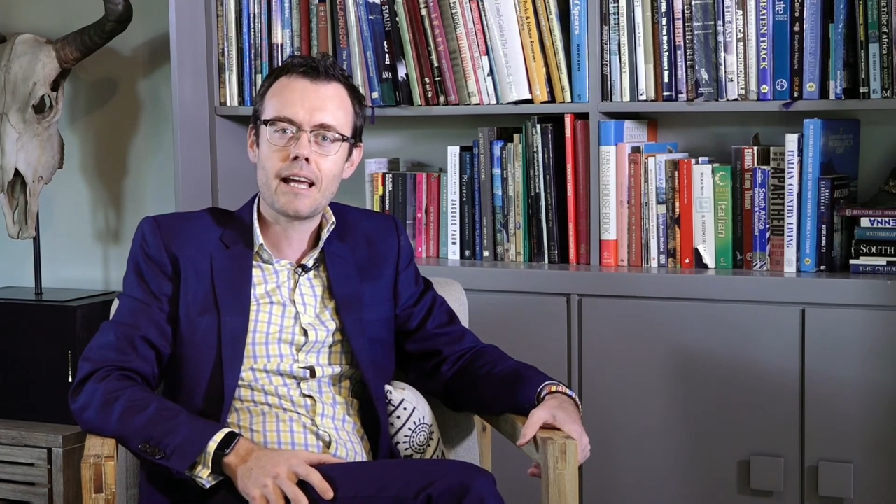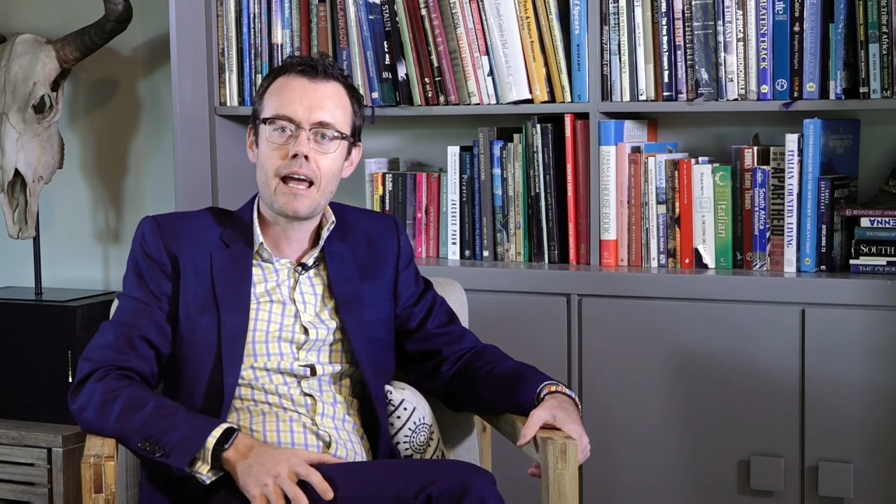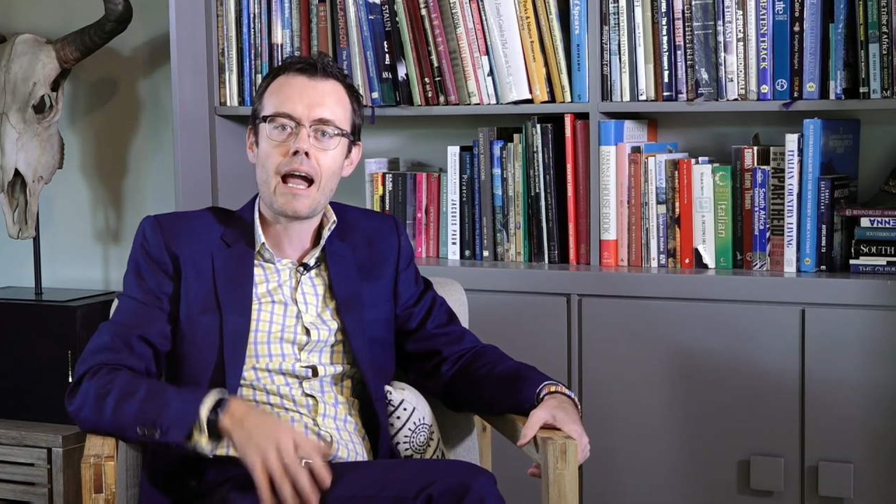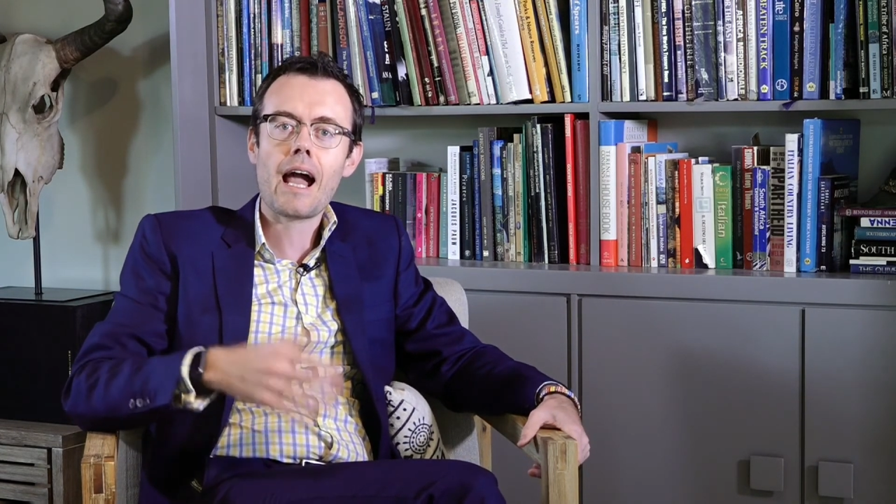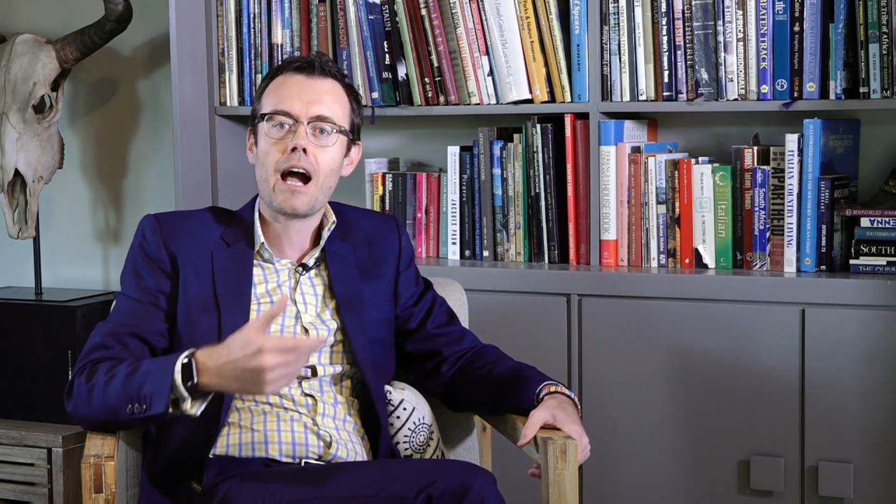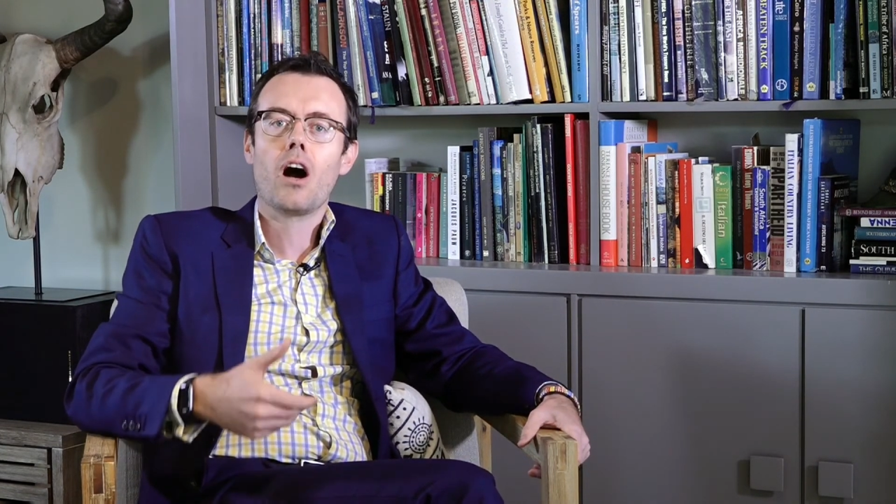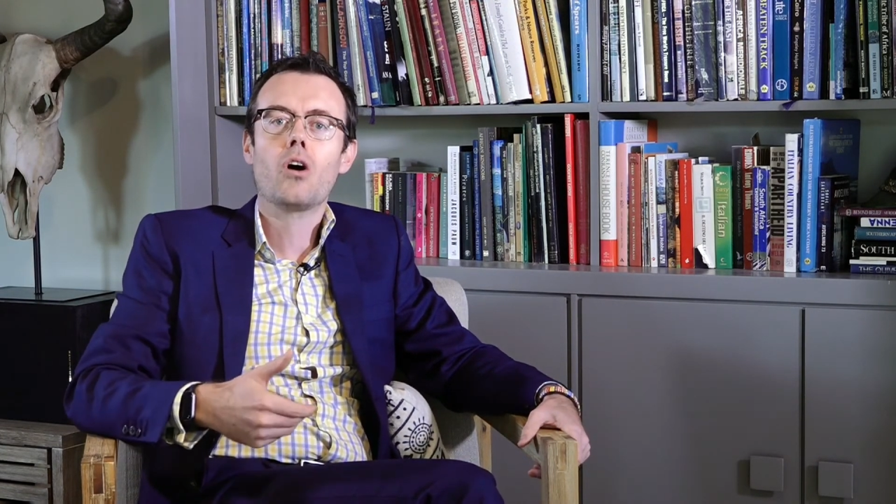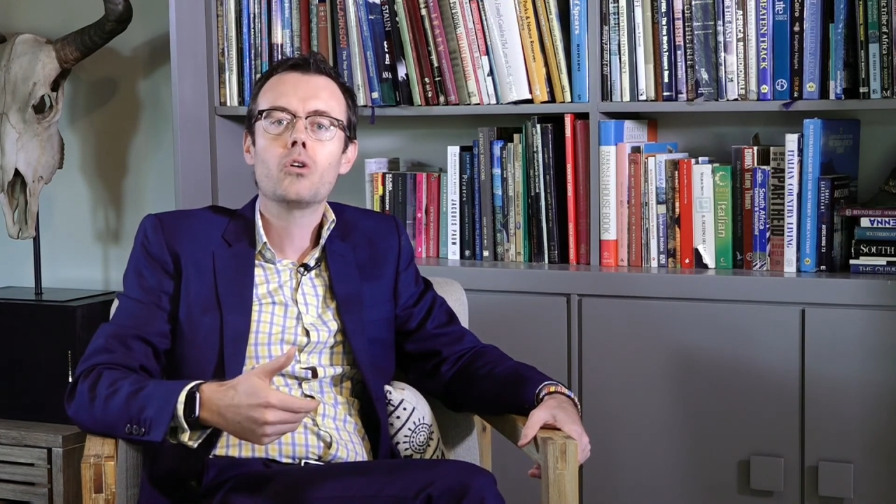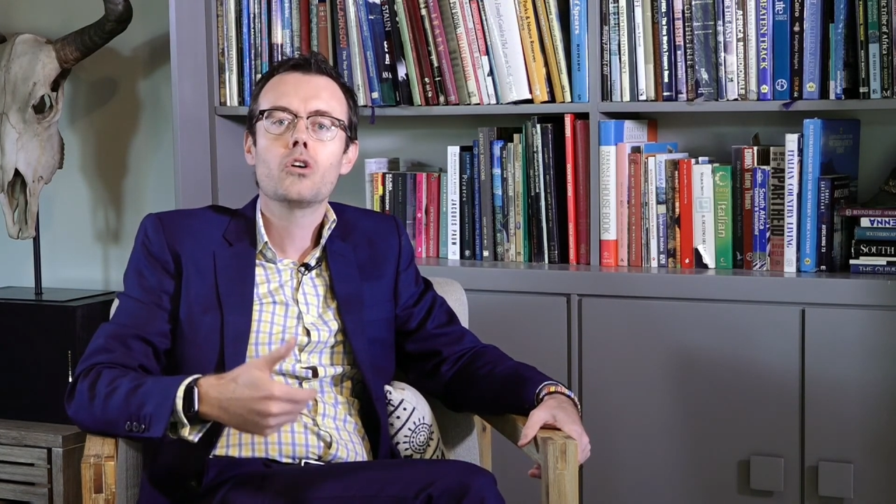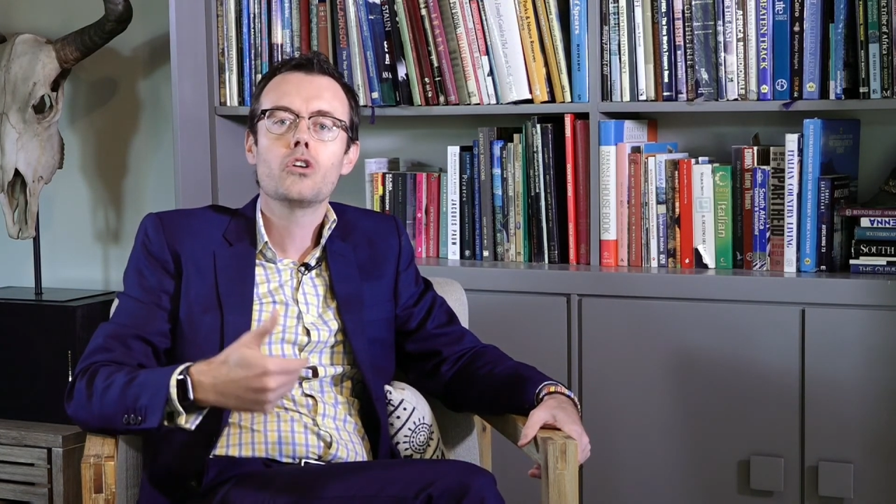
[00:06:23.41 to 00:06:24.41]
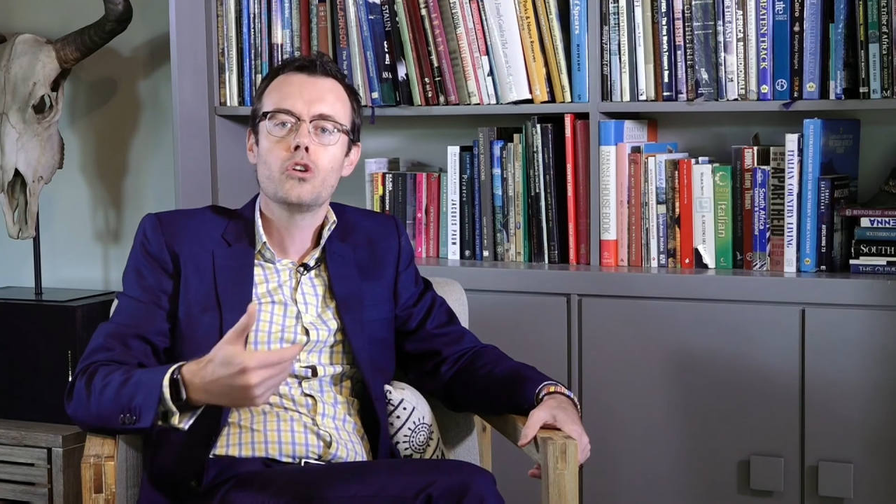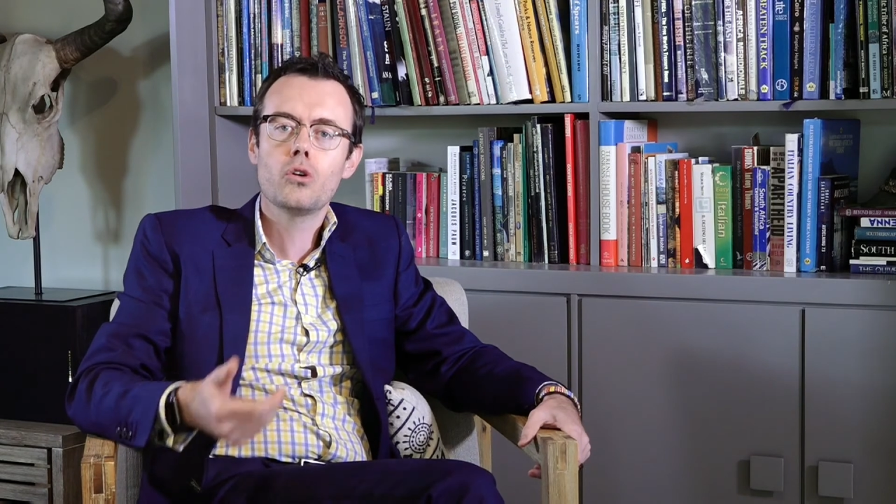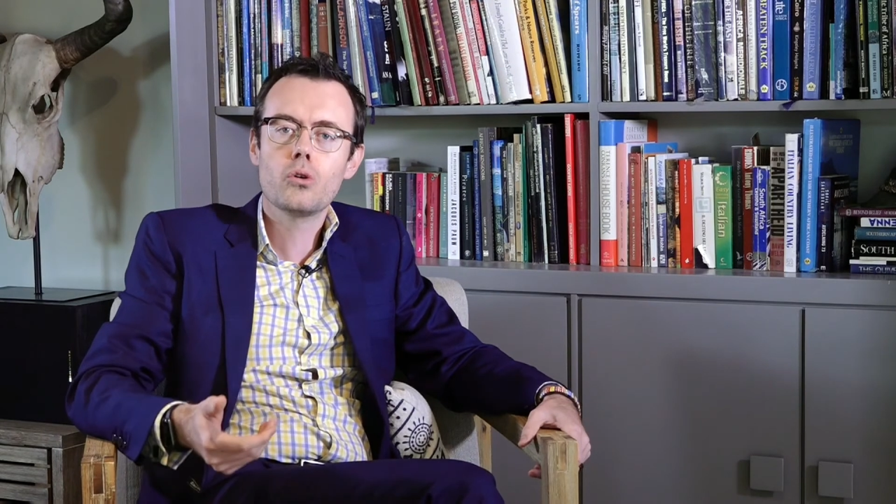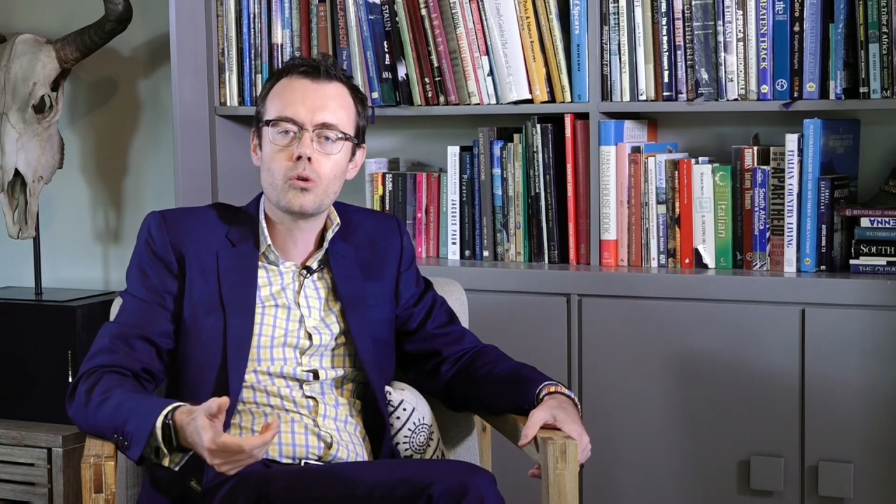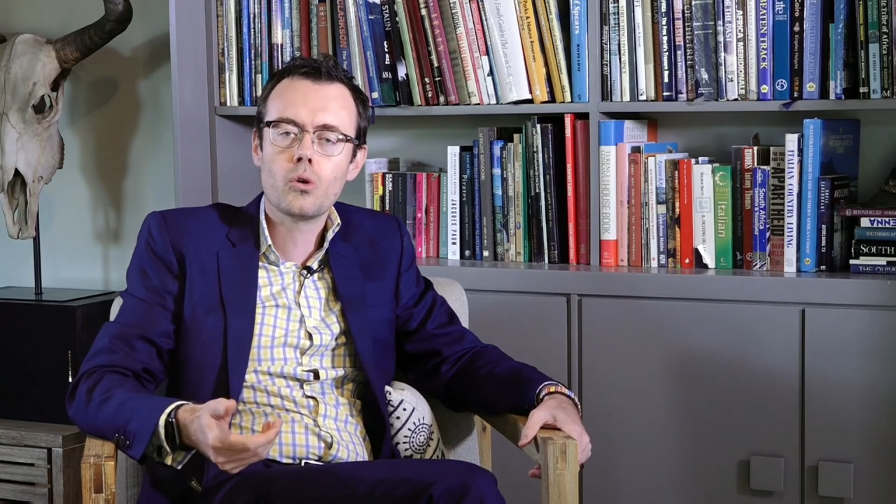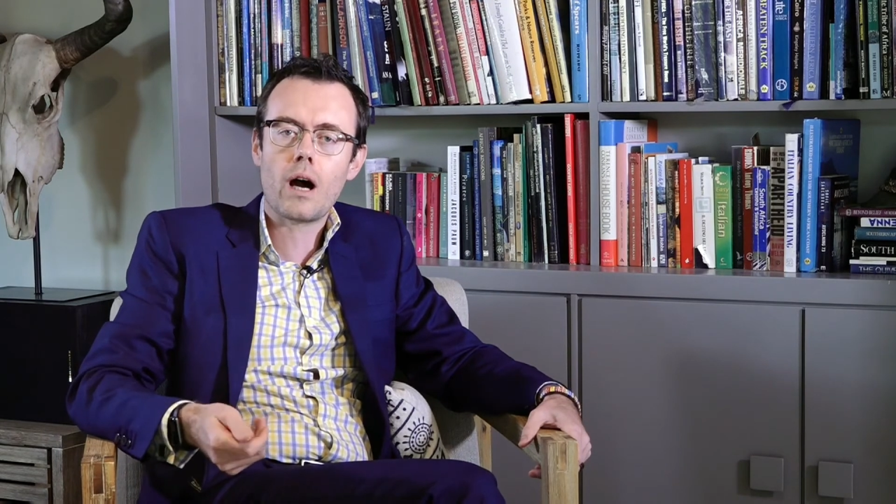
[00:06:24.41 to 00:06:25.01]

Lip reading: how you